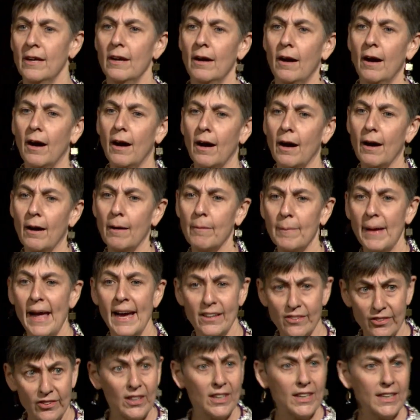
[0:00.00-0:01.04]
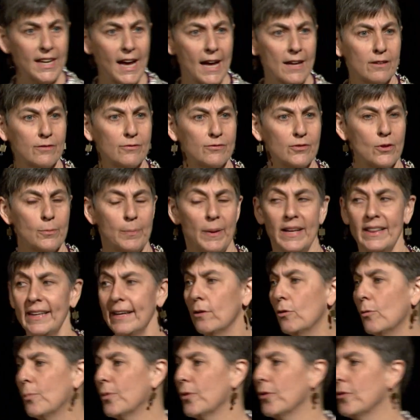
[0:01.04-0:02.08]
exited out of the
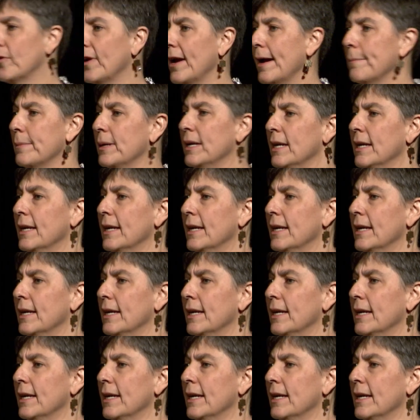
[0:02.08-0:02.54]
bilingual program.